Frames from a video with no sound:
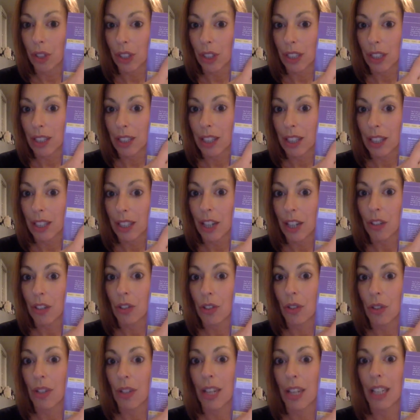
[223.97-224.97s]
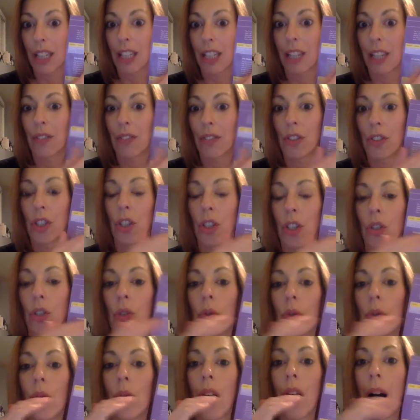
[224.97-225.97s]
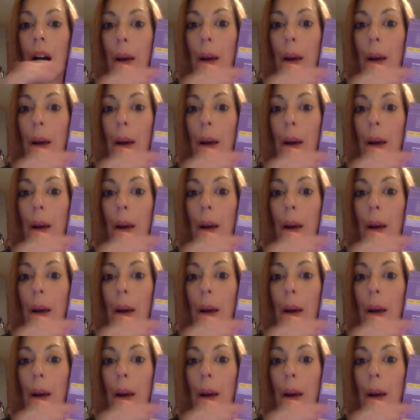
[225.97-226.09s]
in there so that it gives you